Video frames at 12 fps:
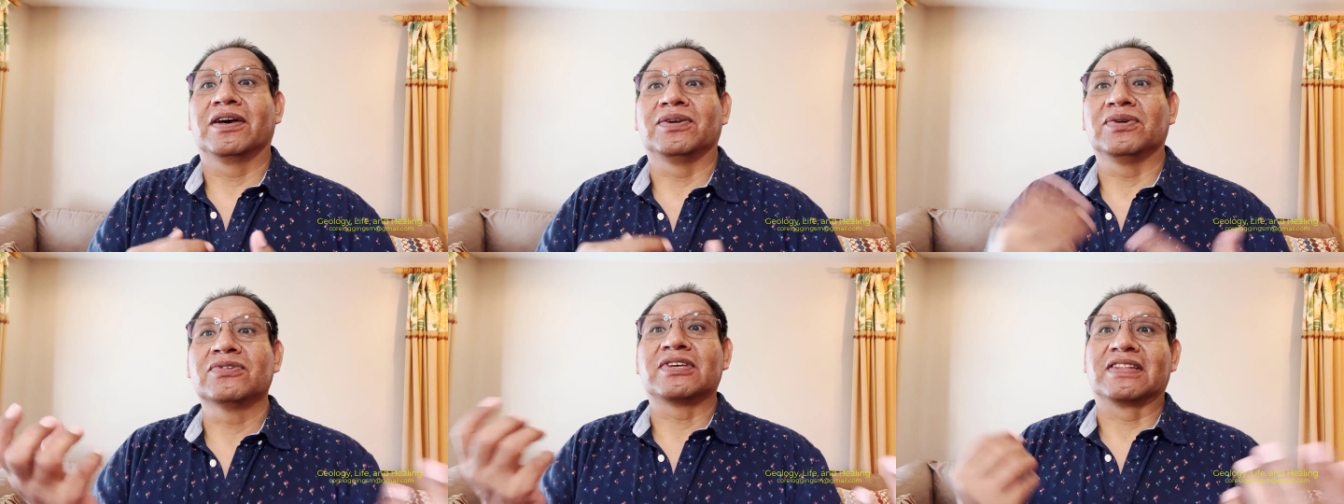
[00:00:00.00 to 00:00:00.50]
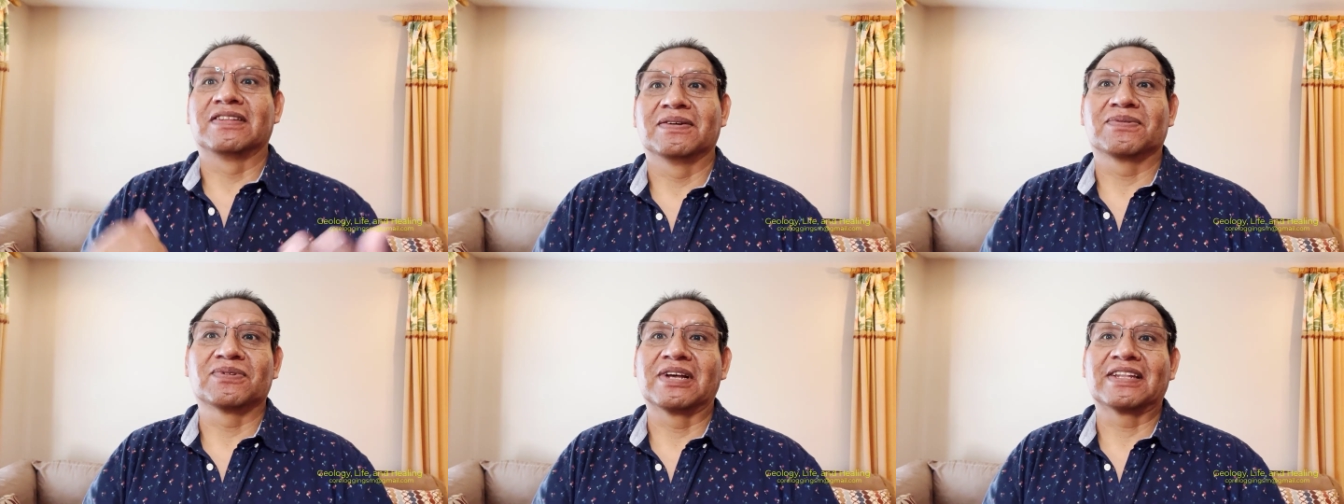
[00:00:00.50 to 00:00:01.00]
use it,
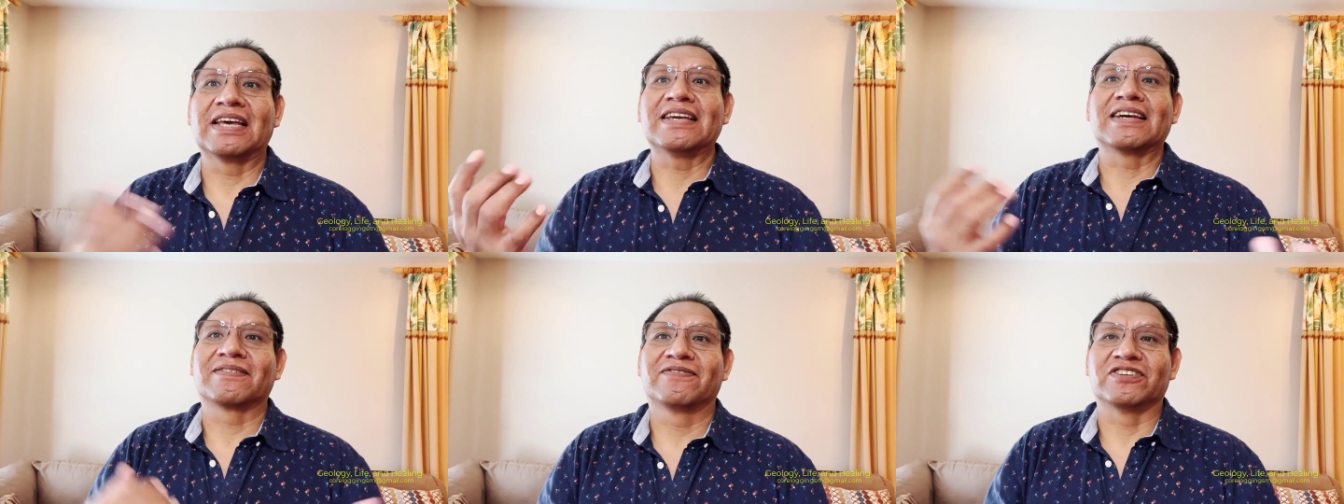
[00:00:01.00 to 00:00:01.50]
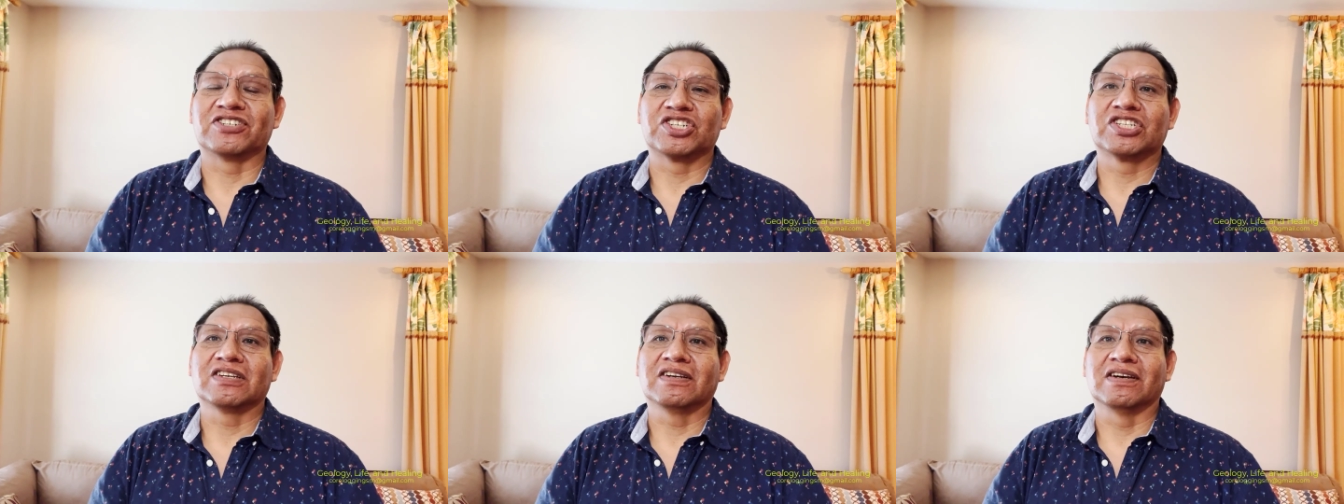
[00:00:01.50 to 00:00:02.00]
it's gonna take it first.